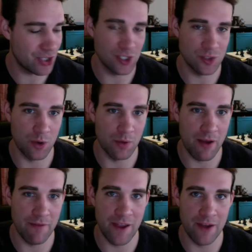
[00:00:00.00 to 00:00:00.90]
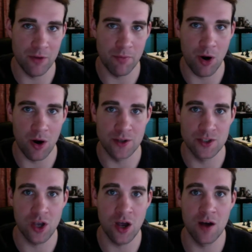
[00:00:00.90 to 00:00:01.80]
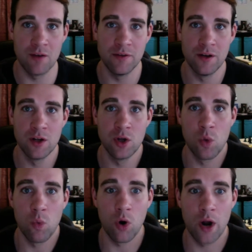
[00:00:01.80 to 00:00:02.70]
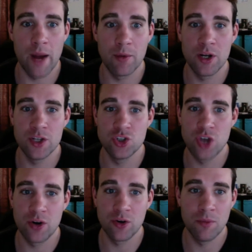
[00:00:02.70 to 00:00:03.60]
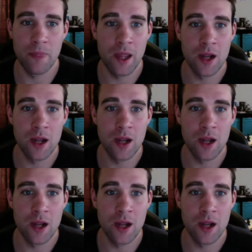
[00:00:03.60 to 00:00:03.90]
is one of my favorite parts of Warhammer in general.